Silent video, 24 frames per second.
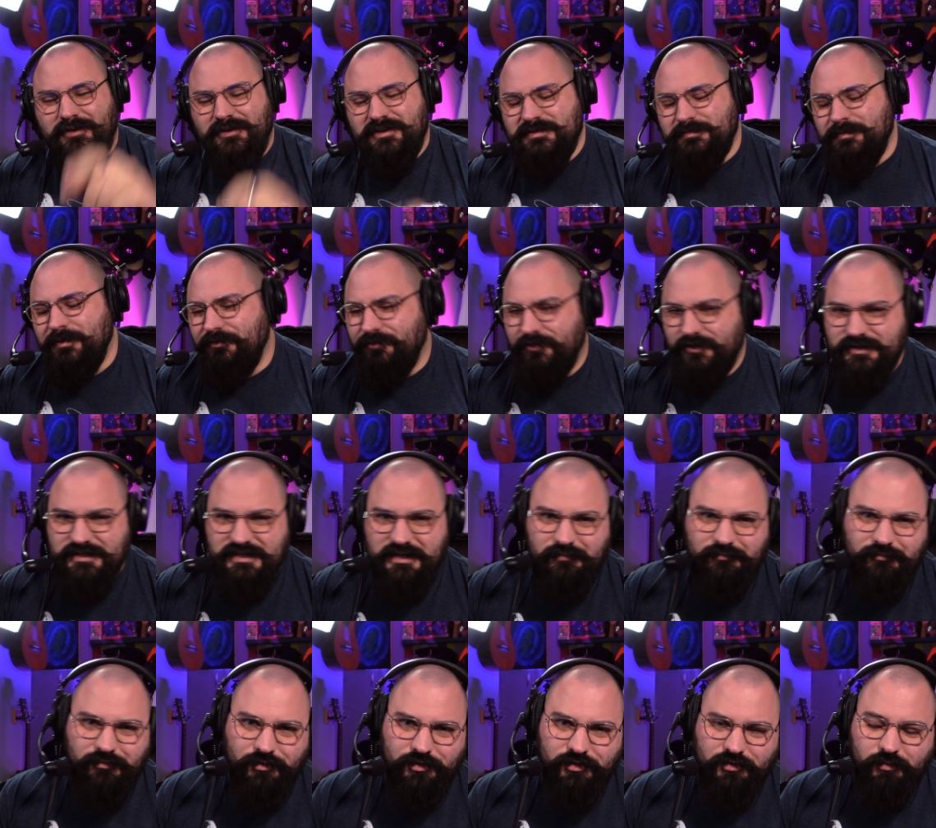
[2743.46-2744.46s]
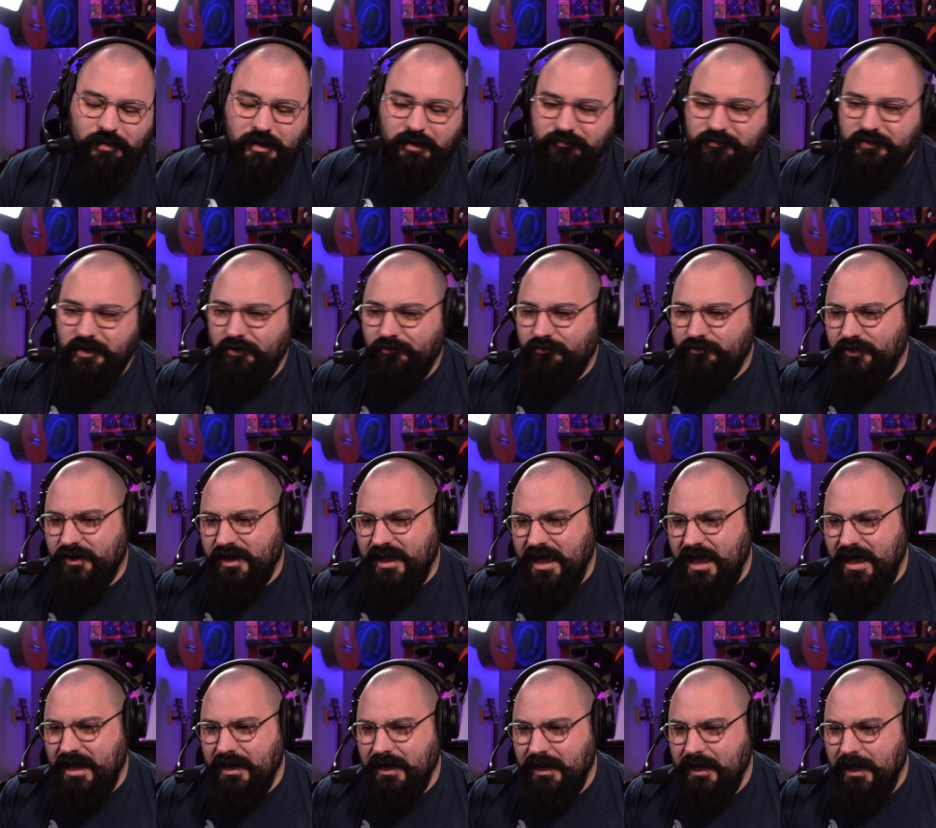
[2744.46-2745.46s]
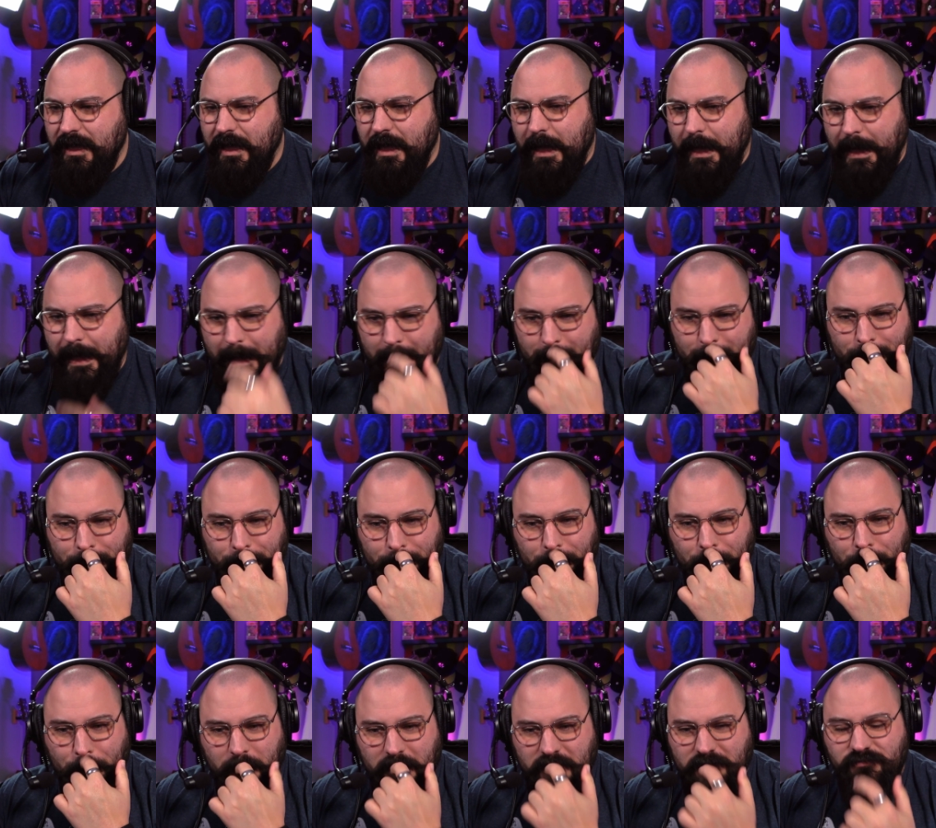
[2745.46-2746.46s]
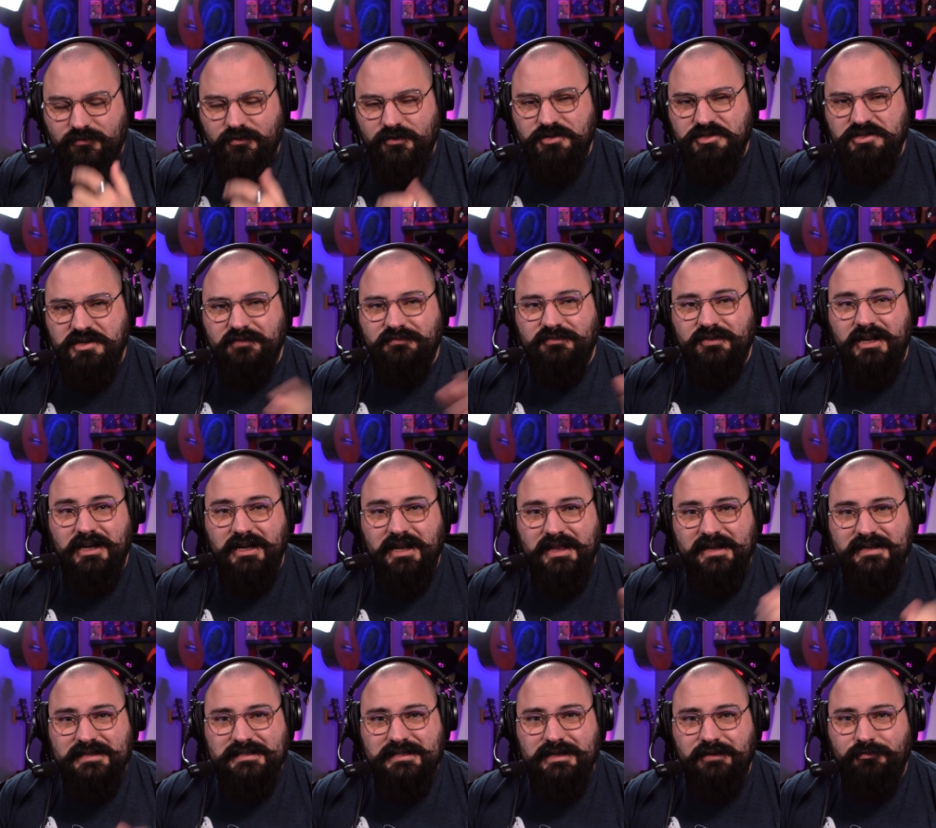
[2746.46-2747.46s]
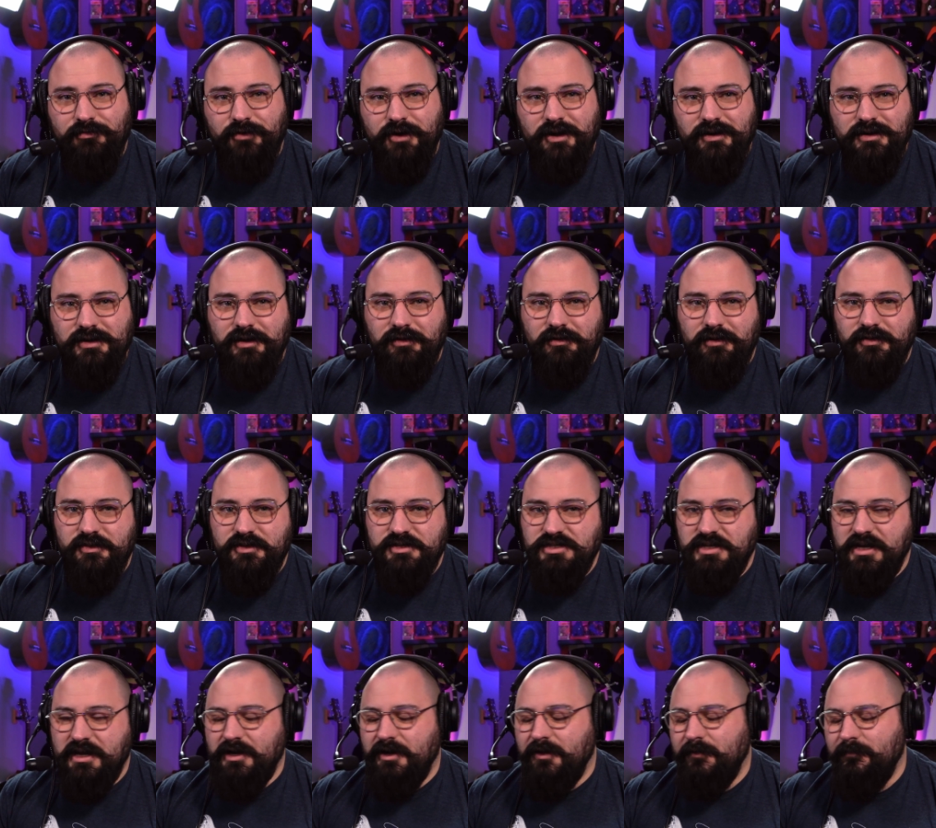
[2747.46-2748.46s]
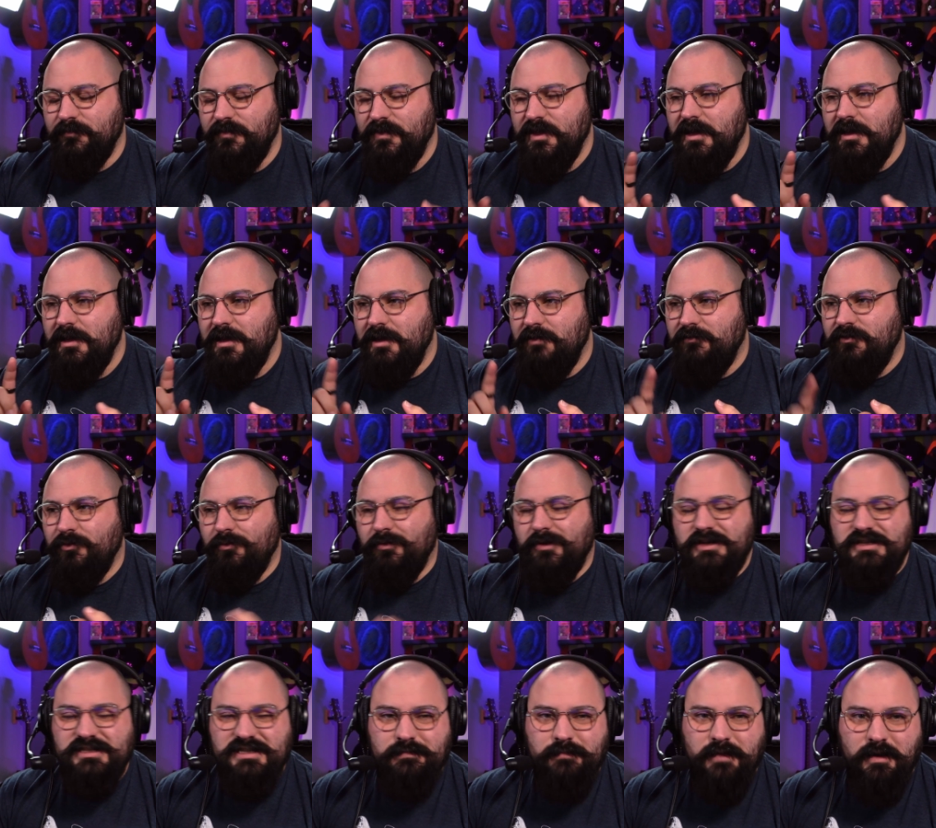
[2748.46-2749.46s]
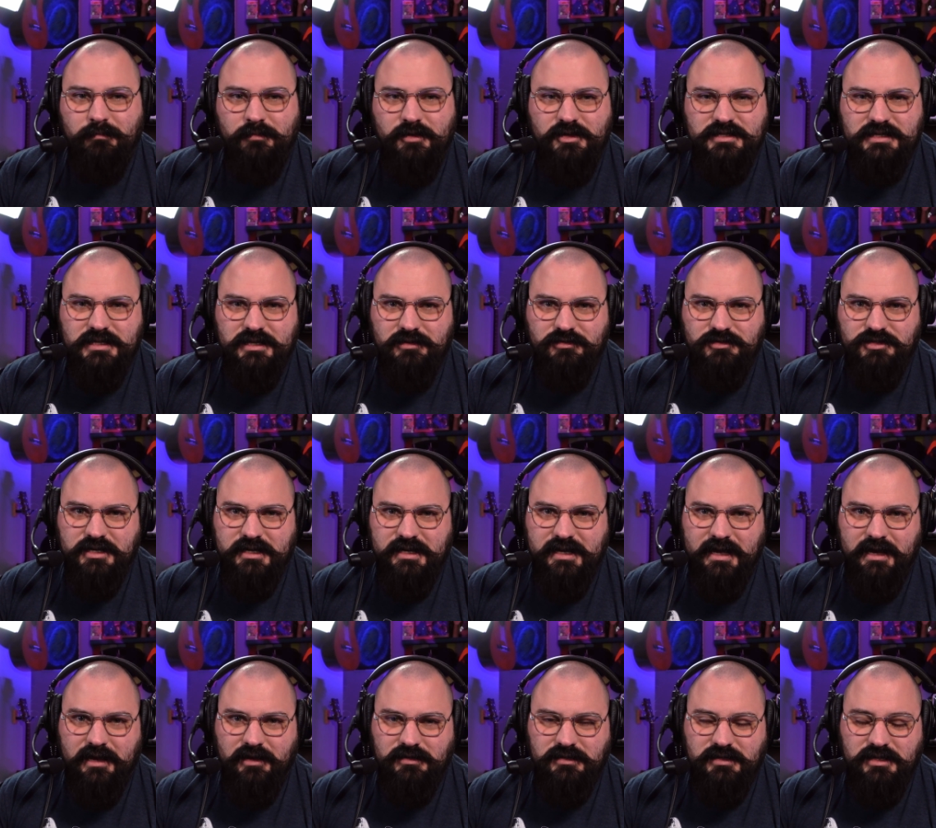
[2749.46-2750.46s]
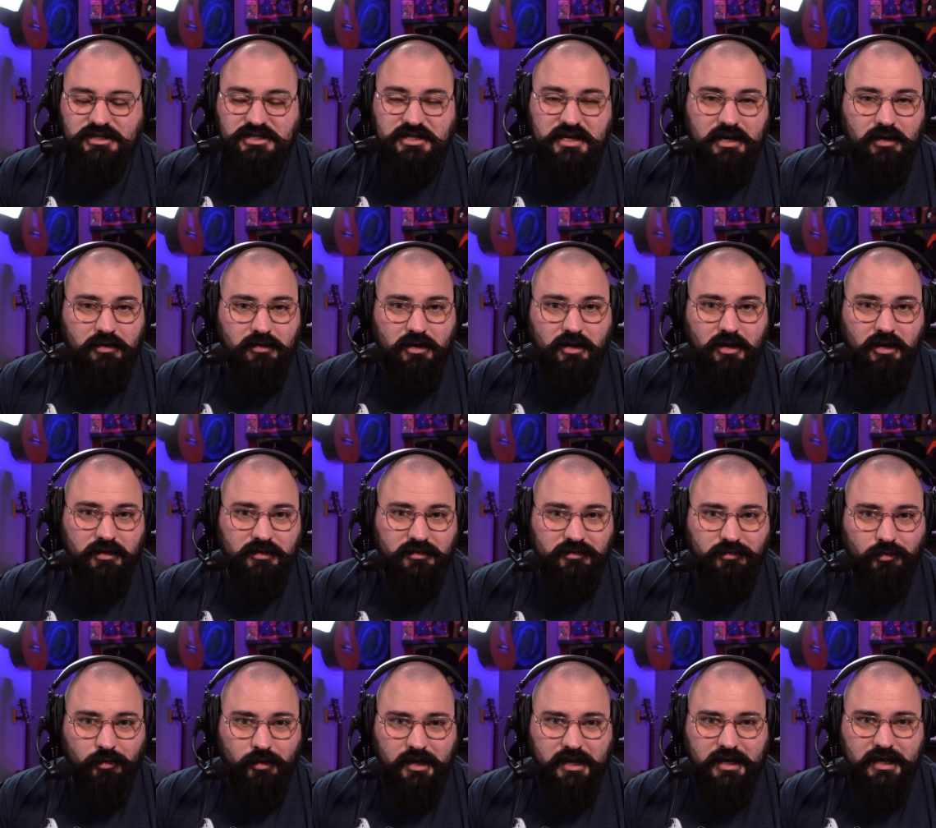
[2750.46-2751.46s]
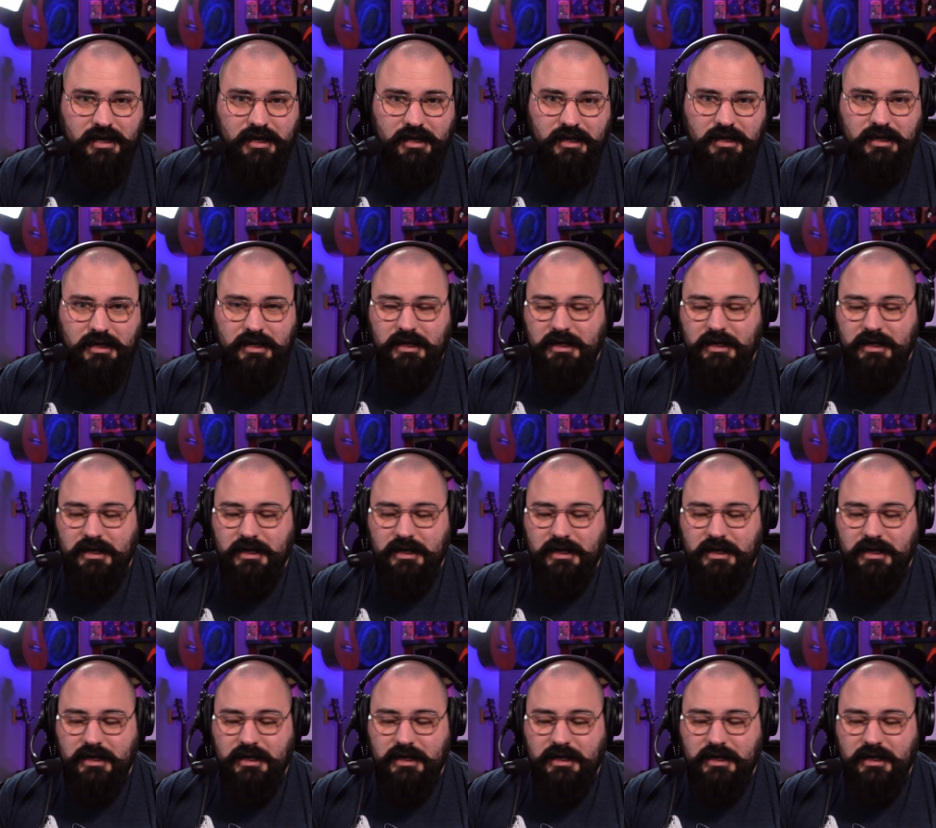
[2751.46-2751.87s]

crispy. First Tim 412. Don't forget, we've shifted a lot of stuff around here on the channel. If you want to see my music, go check out the channel called Dorca.